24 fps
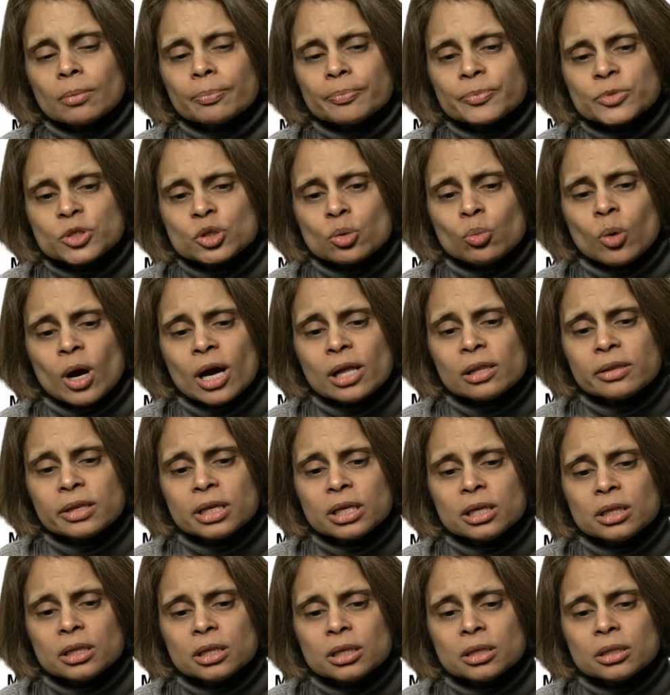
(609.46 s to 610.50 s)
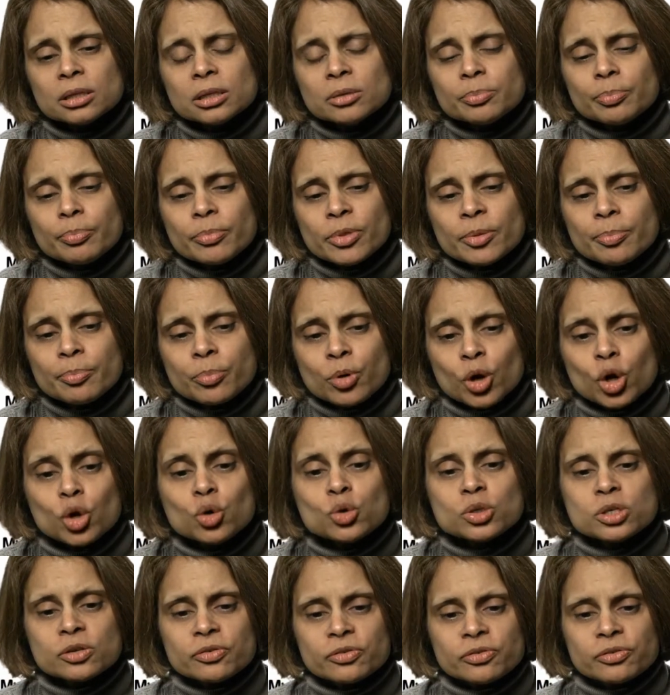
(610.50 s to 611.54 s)
So while the
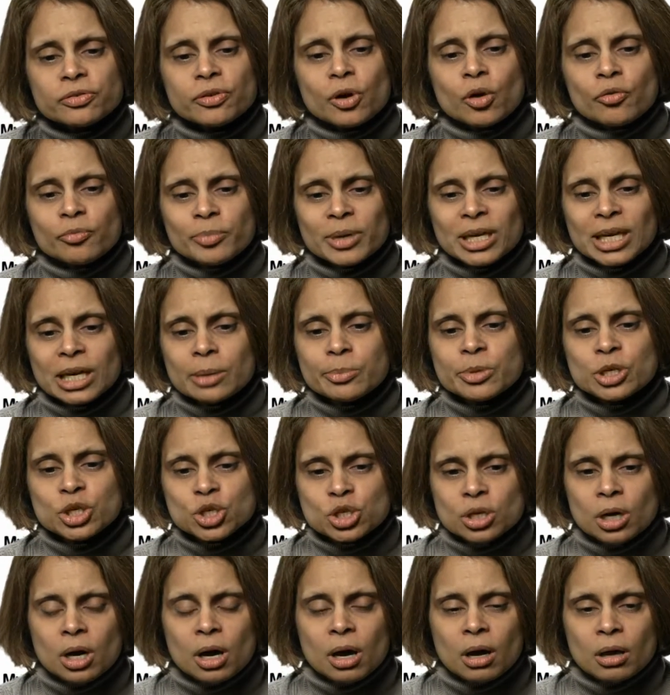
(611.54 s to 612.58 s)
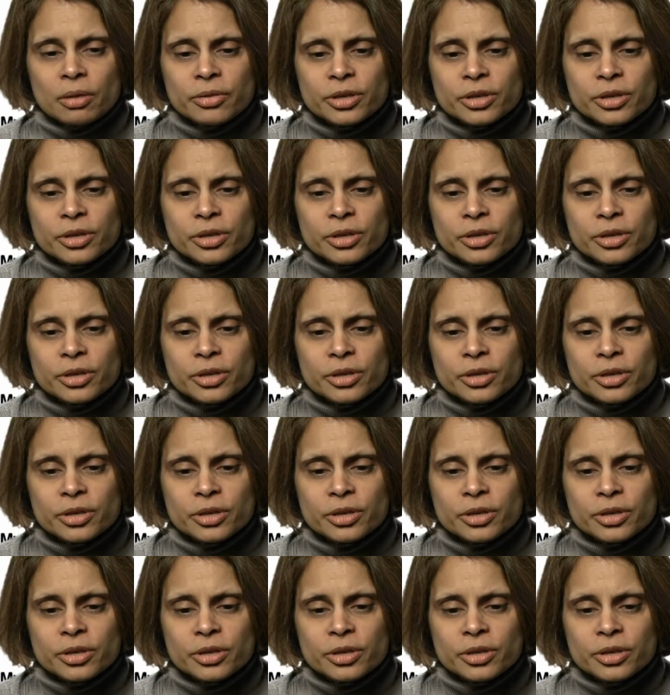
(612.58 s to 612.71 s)
pros of being imaged are